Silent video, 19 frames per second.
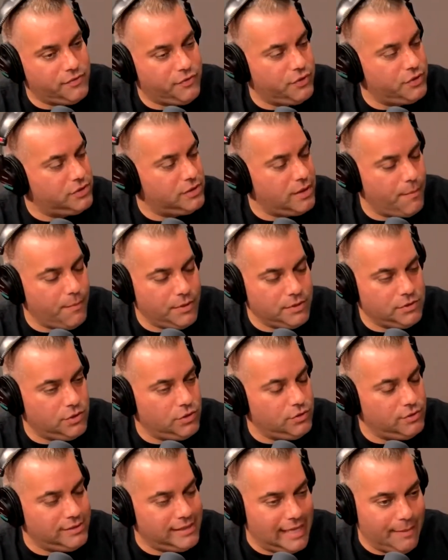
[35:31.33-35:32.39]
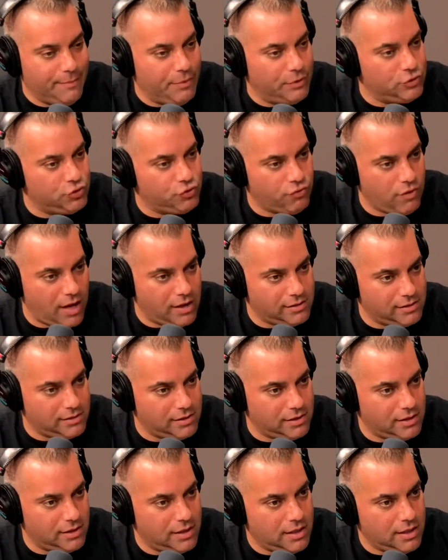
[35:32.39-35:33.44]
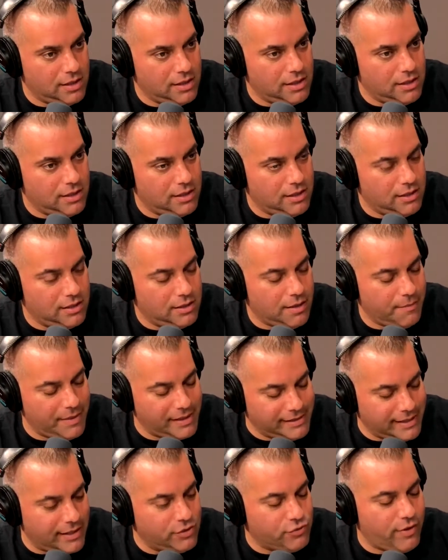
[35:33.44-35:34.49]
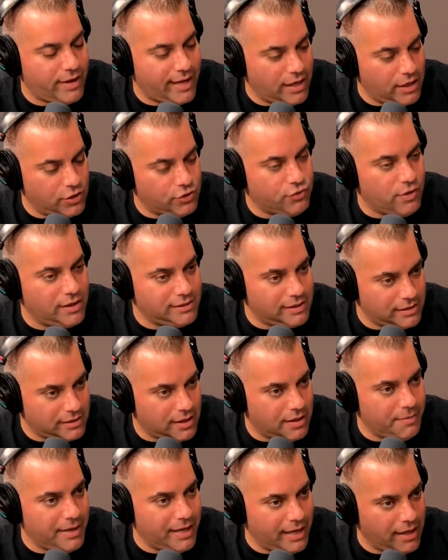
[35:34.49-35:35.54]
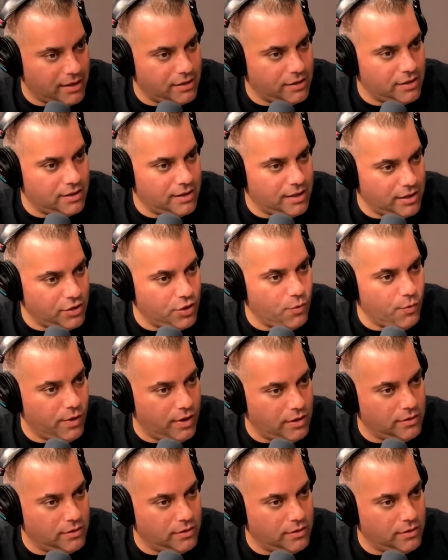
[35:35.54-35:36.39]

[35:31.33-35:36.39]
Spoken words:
for someone to set up a trust? Am I saying this right? On a trust that's going to be in your will?